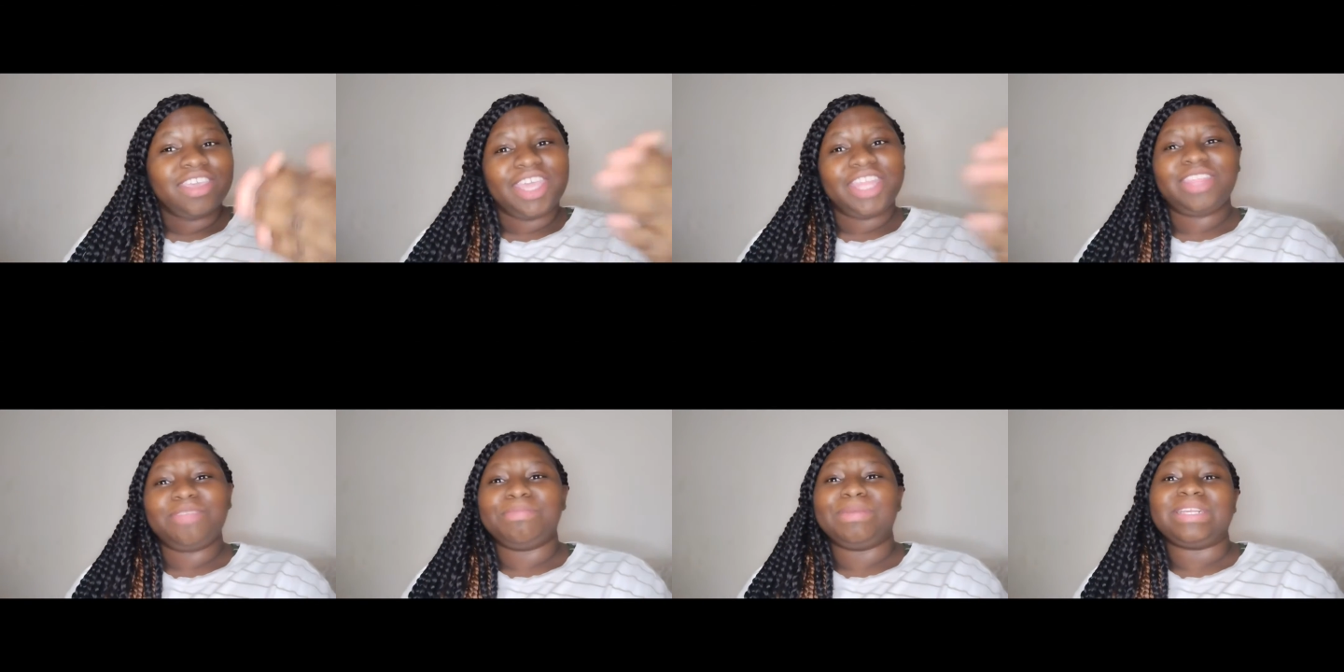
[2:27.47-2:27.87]

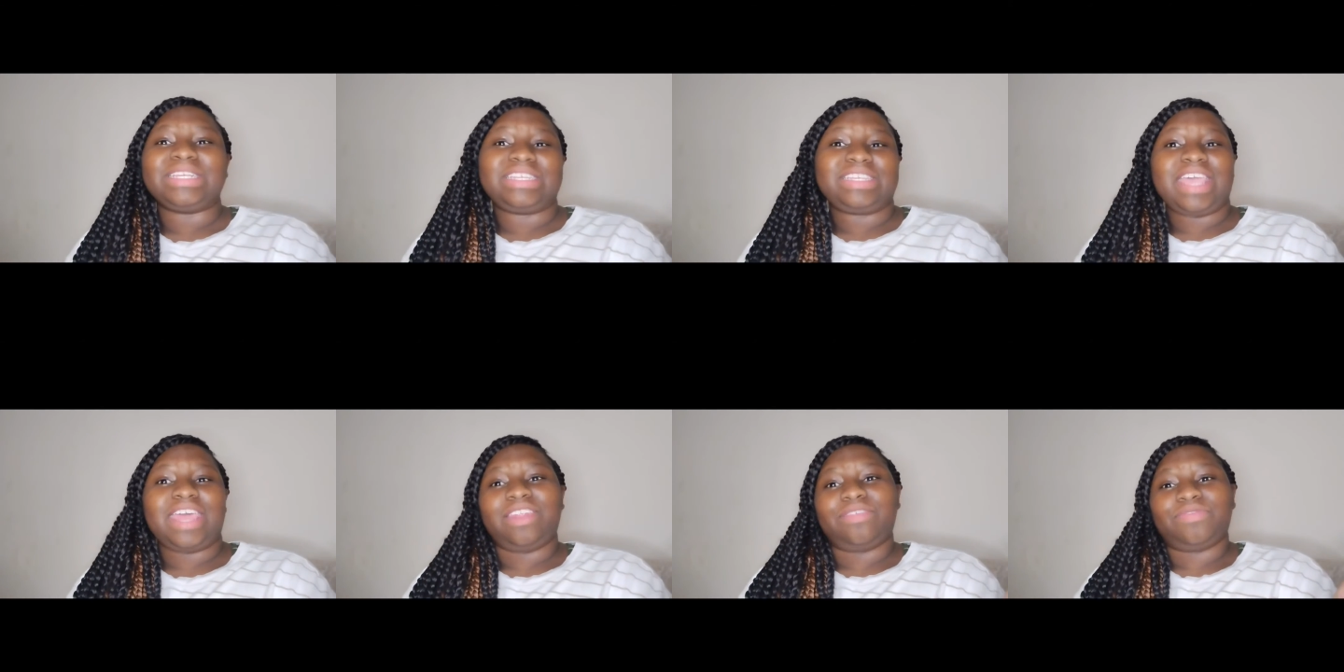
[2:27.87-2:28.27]
get them a
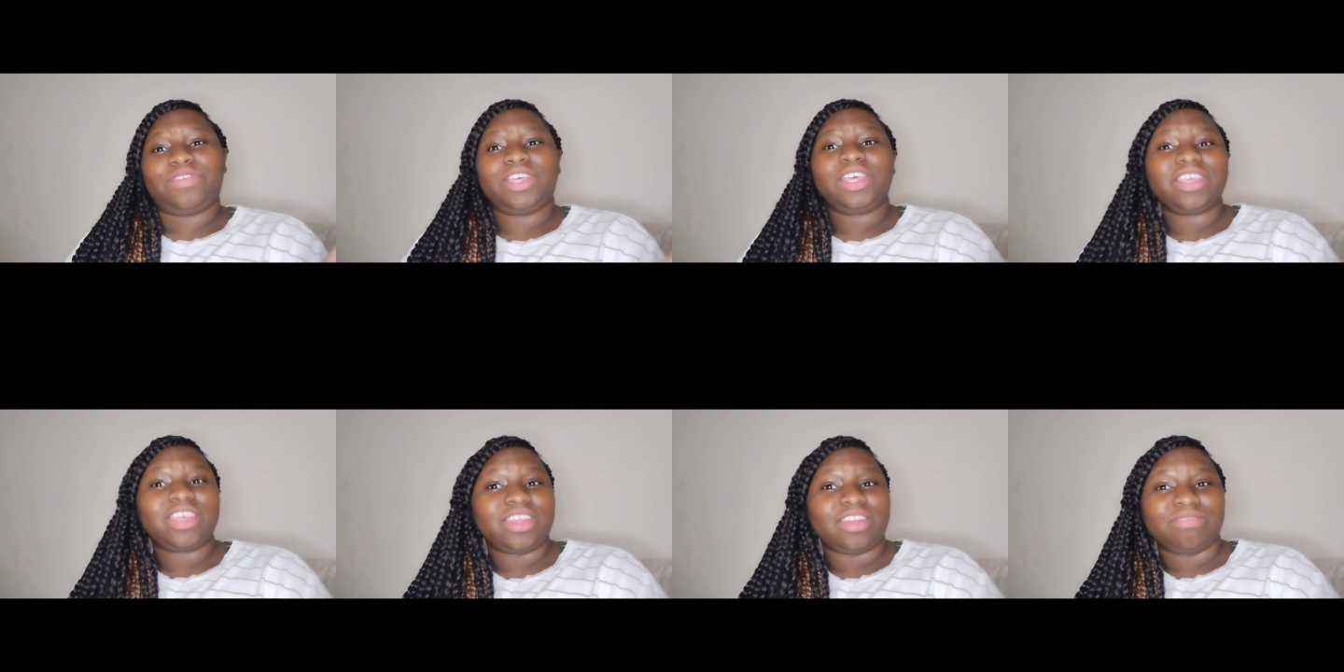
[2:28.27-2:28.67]
set
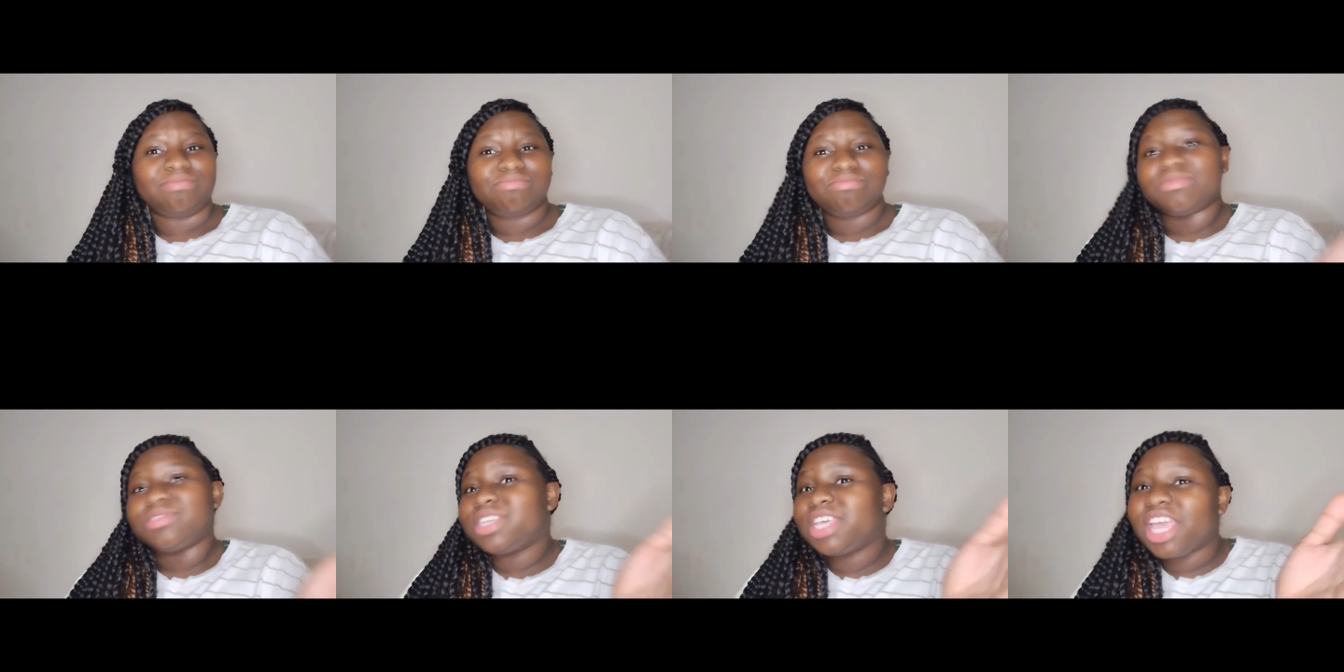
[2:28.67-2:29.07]
of cooking,
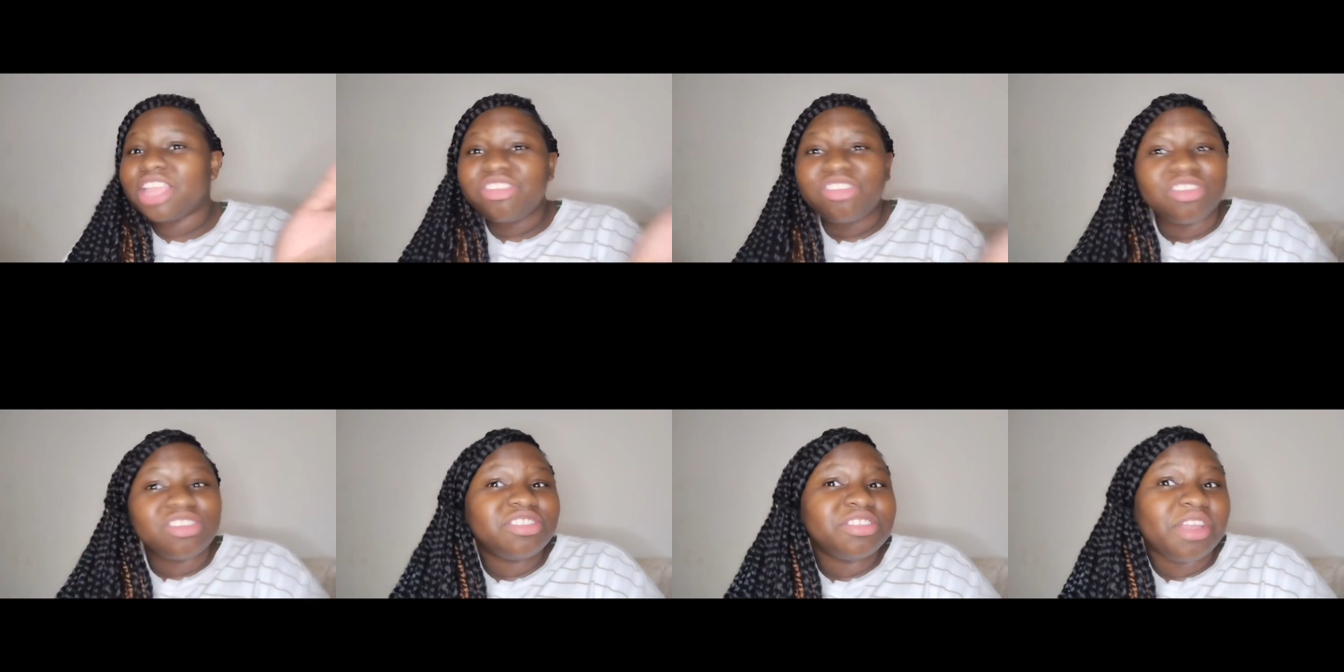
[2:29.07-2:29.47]

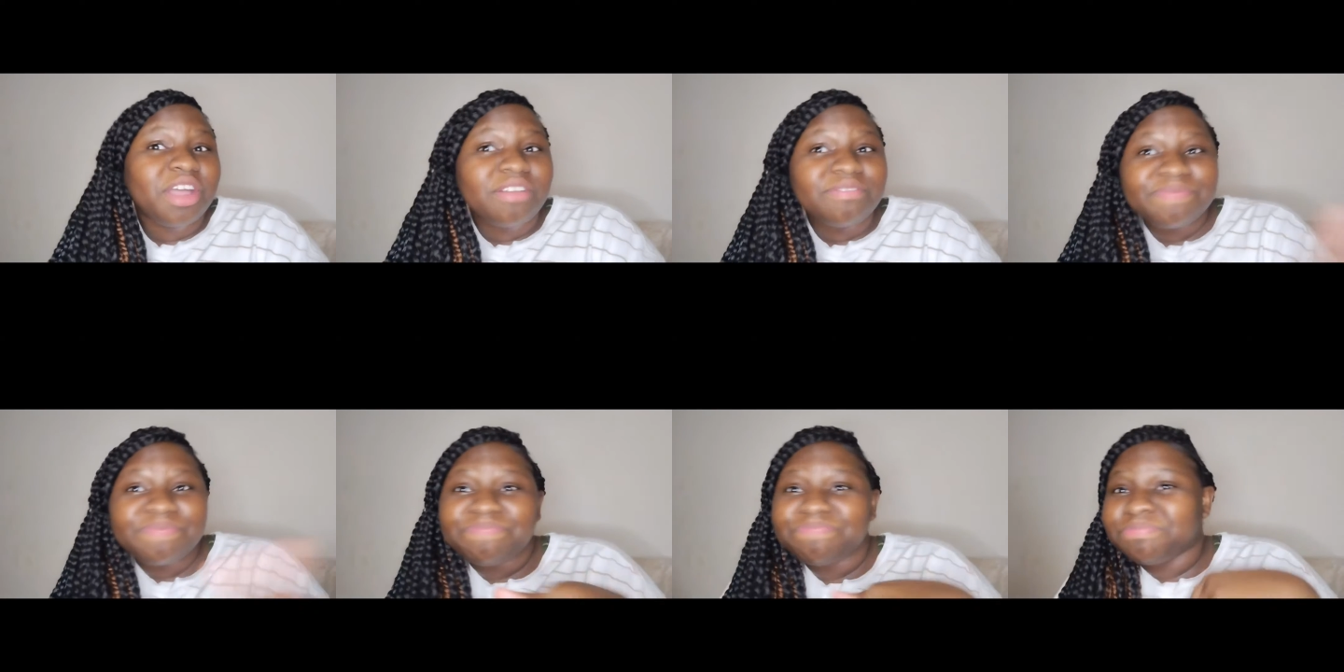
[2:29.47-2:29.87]
kitchen
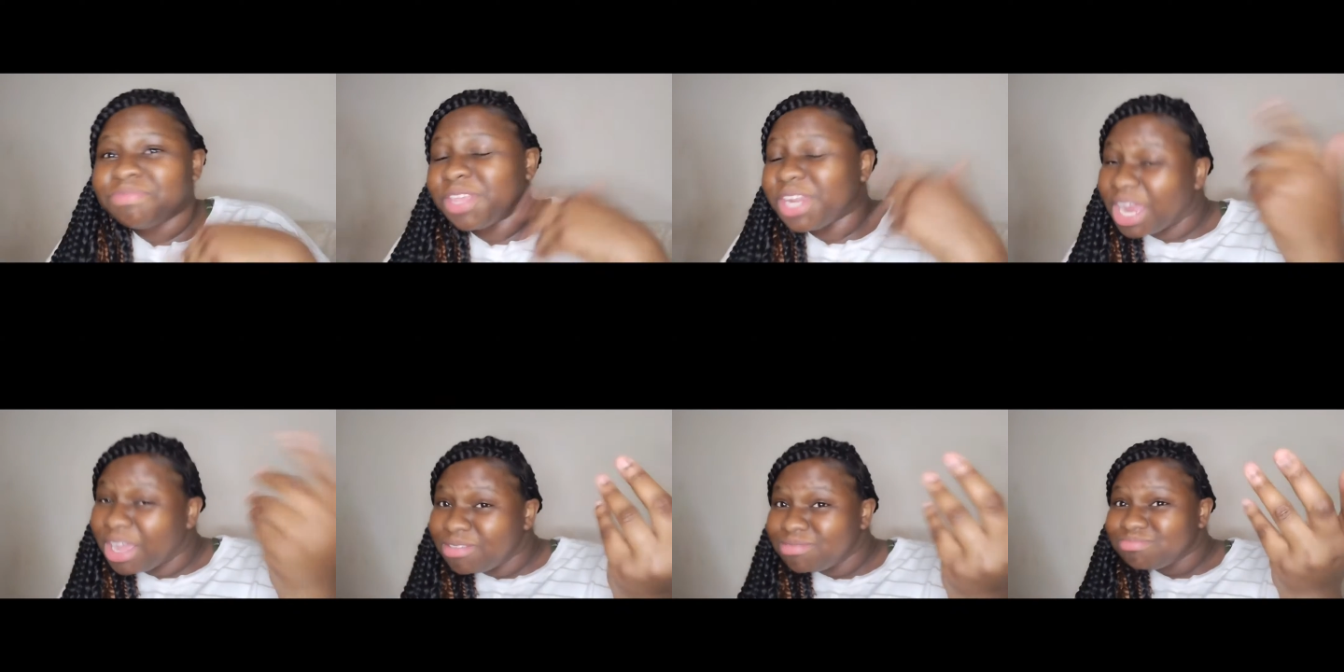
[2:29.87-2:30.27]
stuff,
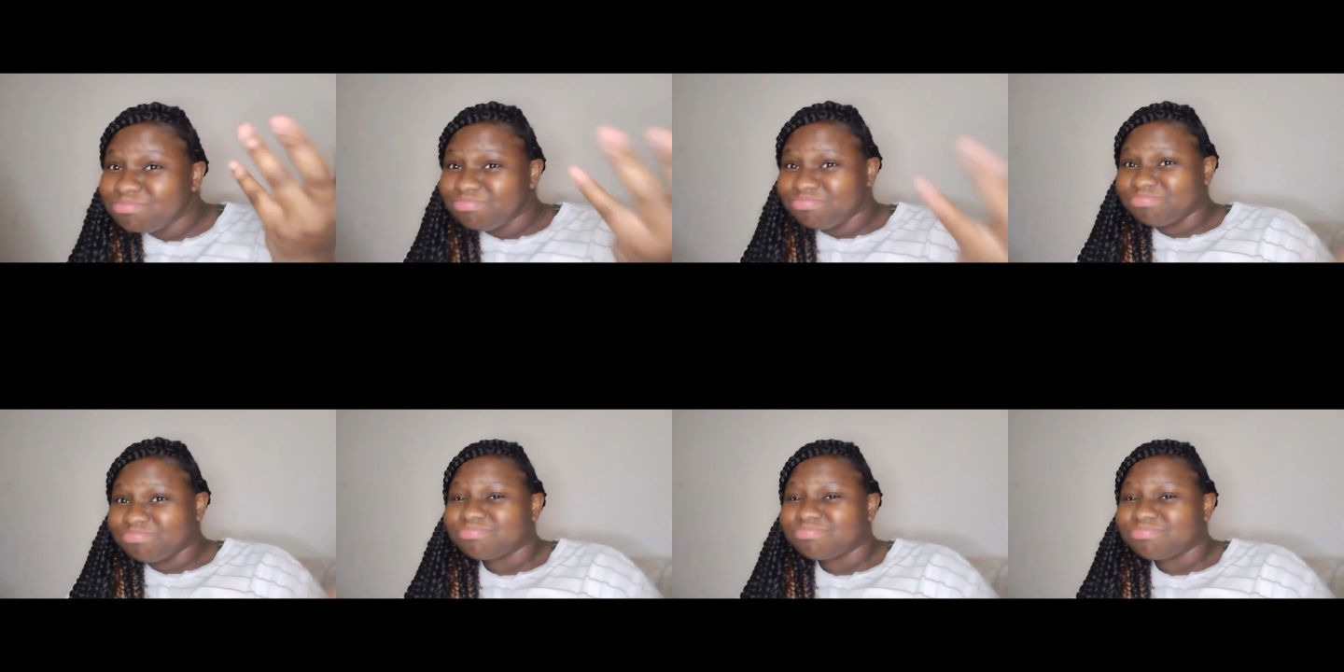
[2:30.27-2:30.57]
you know?